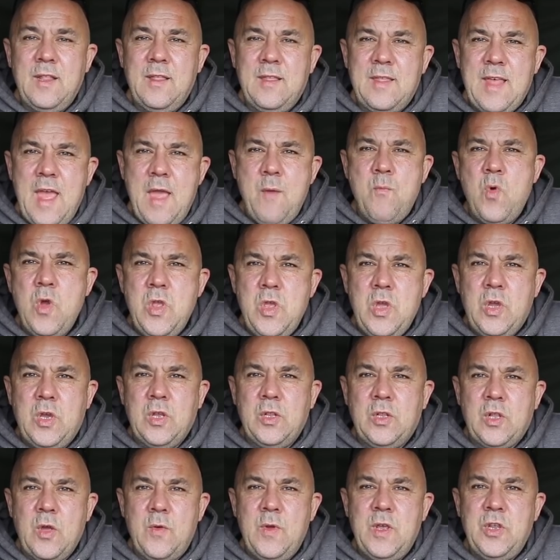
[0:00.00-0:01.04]
Then what you
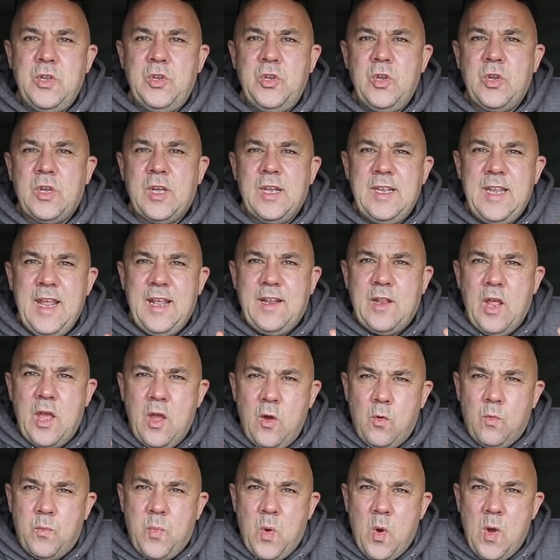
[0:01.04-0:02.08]
can do is you can nick the
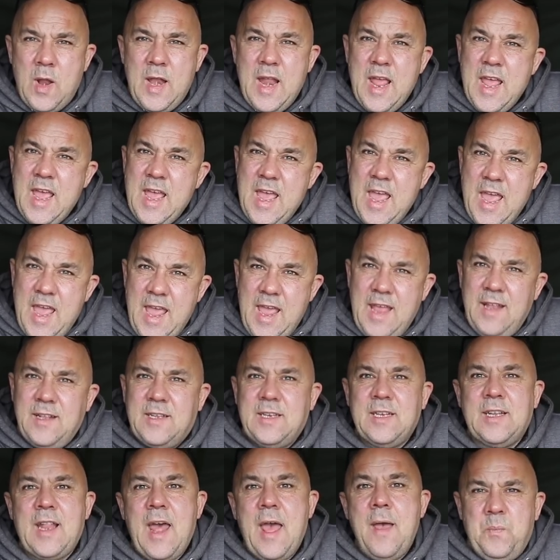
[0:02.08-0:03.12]
hook point
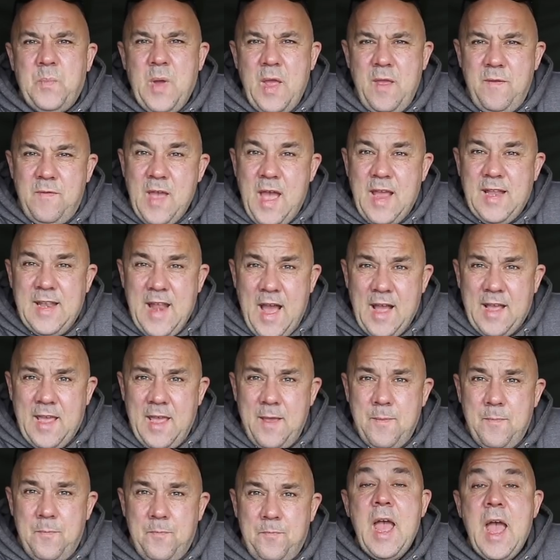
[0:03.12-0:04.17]
into that PVA
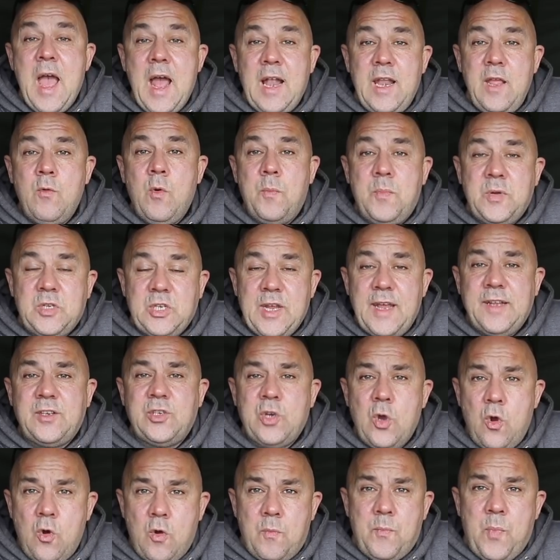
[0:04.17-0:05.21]
nugget and it will protect
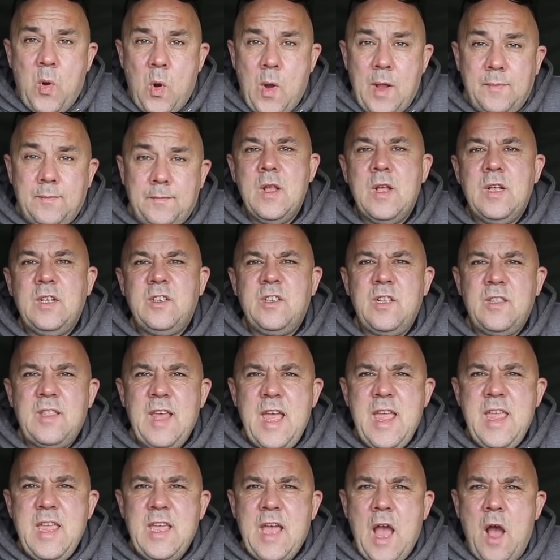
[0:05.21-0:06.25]
your hook point. So there
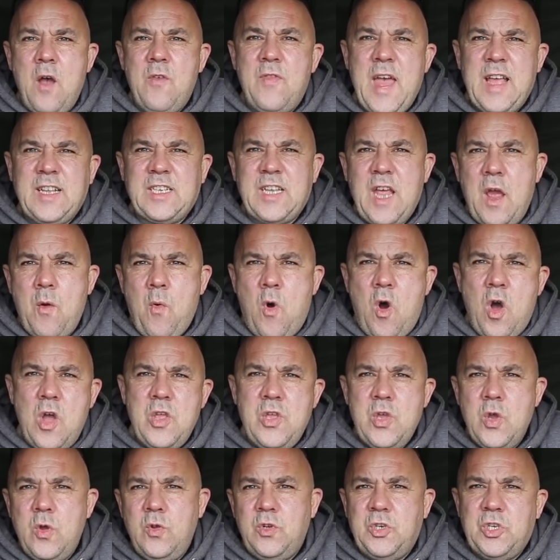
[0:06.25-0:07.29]
you go, that's how I
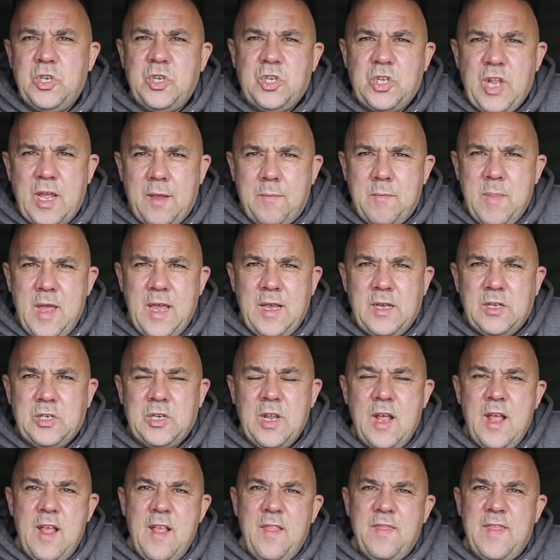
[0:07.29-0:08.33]
use the stick mix.
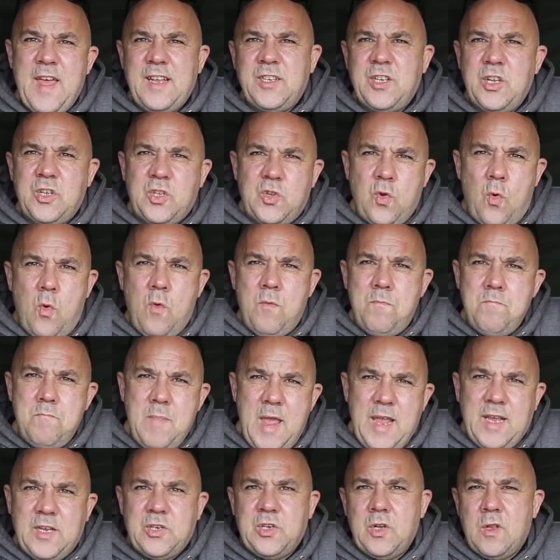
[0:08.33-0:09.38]
That's the sort of
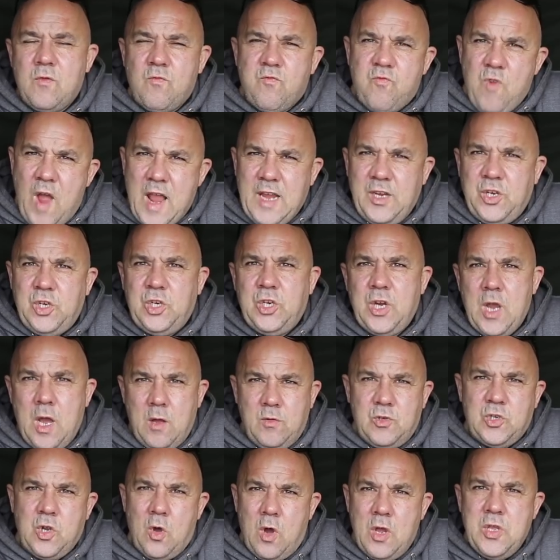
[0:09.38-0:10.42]
mix and the
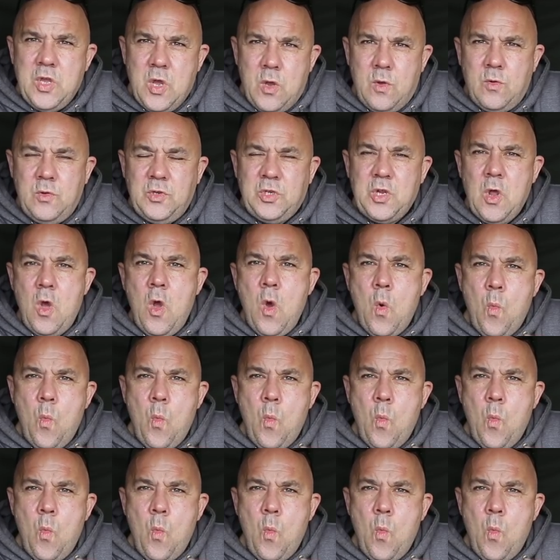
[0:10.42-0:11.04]
ratios I use.